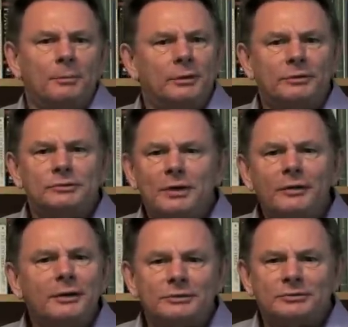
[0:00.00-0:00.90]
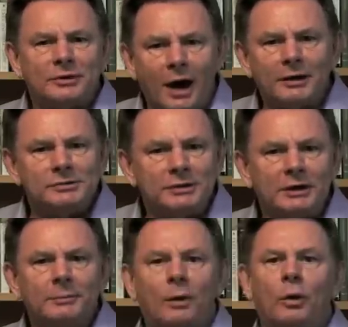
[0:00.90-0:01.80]
But there's nothing
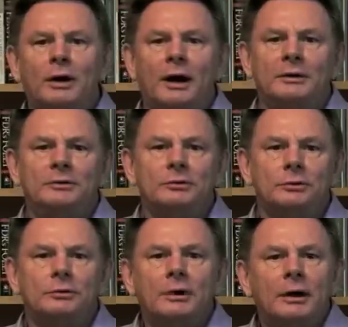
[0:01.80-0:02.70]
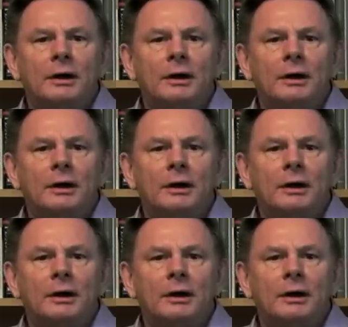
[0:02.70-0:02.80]
astonishing about what I do.